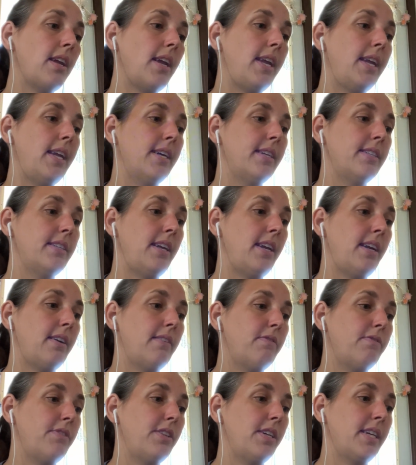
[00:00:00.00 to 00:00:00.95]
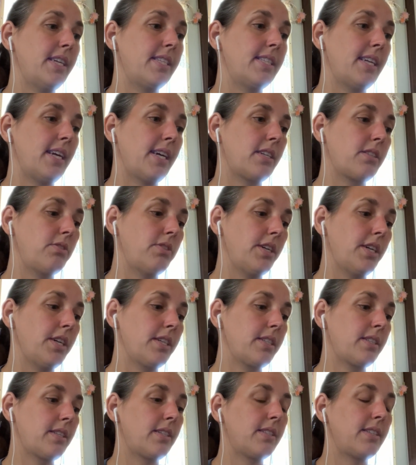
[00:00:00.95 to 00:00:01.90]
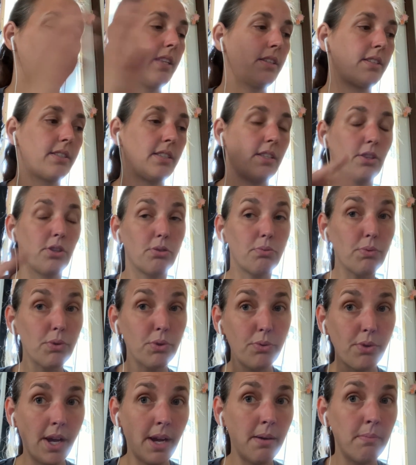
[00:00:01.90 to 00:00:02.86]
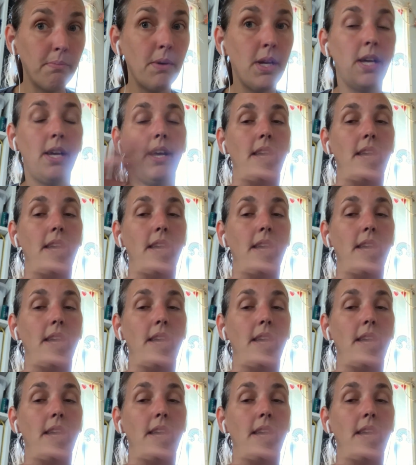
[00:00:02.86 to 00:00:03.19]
and have the exact lyrics, because I listen through them